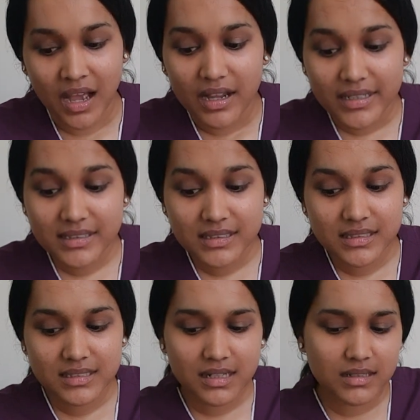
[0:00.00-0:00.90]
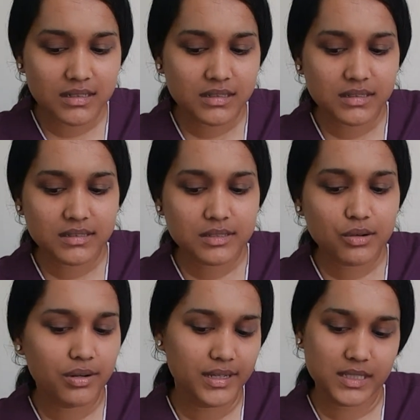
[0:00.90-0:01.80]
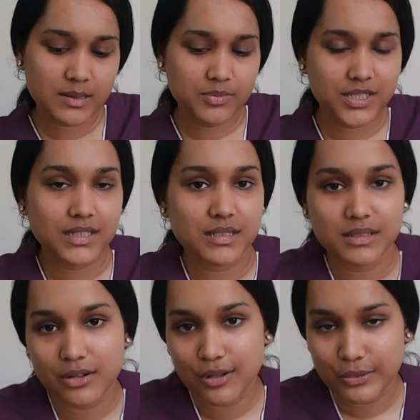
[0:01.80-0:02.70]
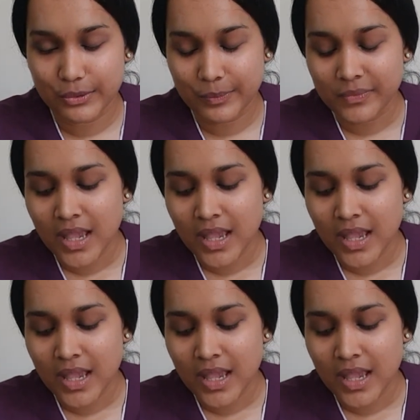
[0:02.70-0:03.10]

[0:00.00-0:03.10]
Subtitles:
It is a scoring subject although.